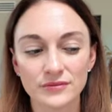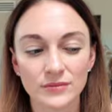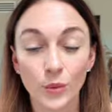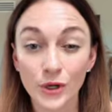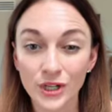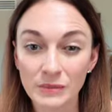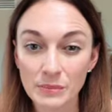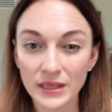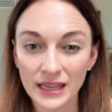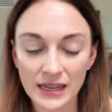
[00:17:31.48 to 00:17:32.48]
what you're going to
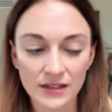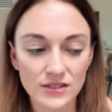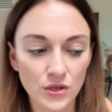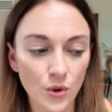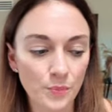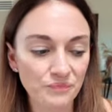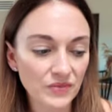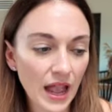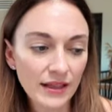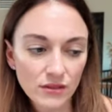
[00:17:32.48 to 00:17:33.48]
be planning. So
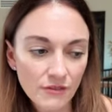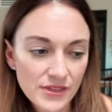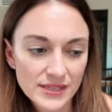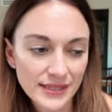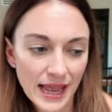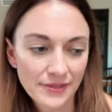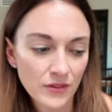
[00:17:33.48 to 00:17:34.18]
I love this guide.